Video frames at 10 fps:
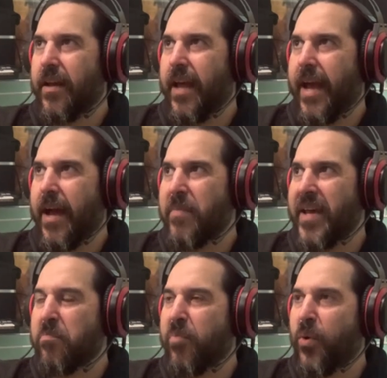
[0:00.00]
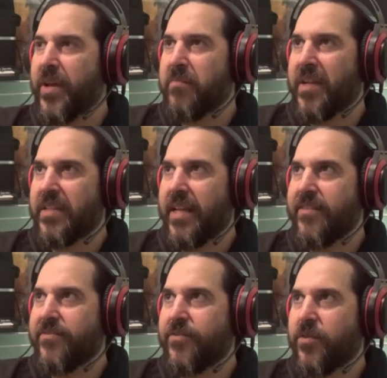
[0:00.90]
I'm at a point in my
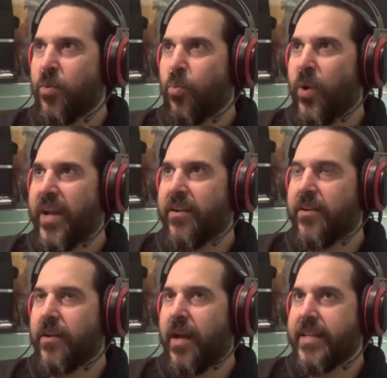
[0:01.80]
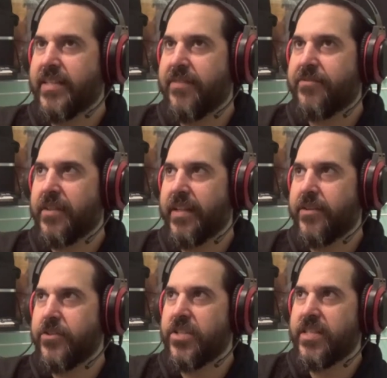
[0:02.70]
life where I definitely
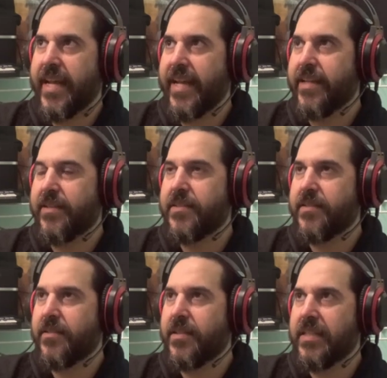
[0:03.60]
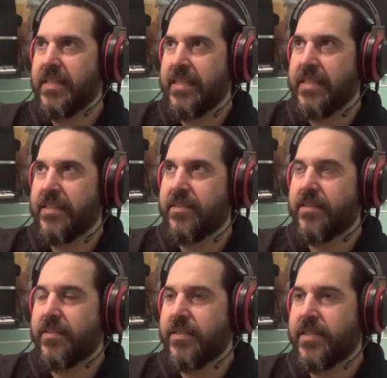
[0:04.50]
understand the need
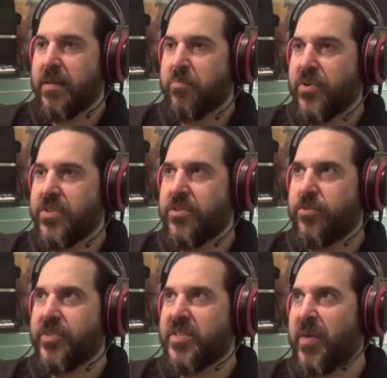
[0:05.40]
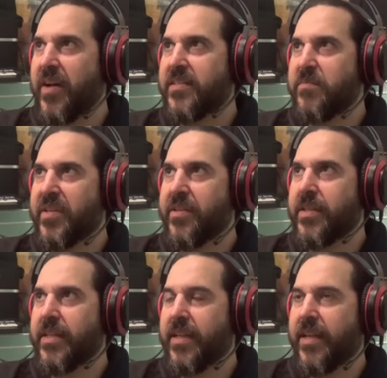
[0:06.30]
to take personal
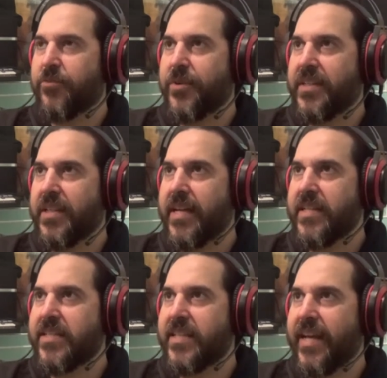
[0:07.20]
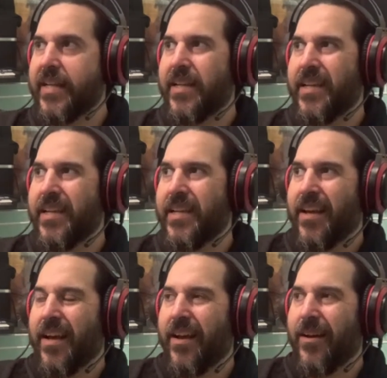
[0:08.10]
responsibility and realize that,
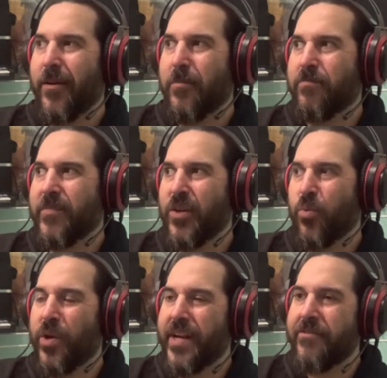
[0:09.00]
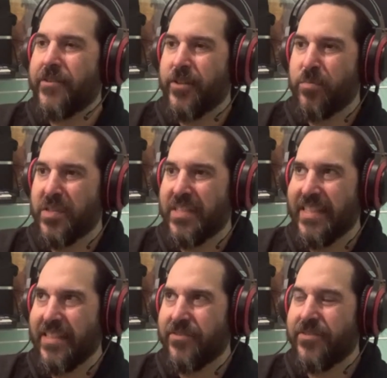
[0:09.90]
whatever you
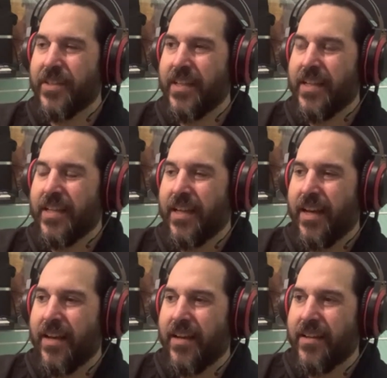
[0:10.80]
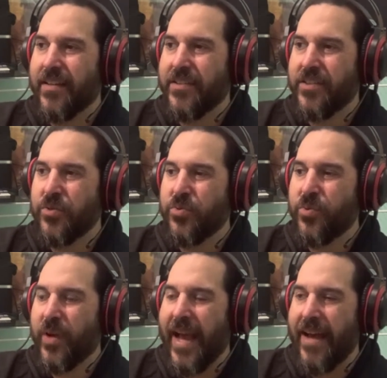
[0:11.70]
believe,
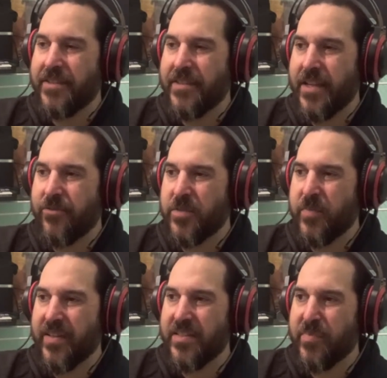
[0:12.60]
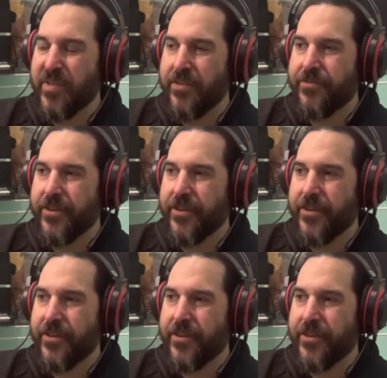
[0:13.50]
you have to take responsibility for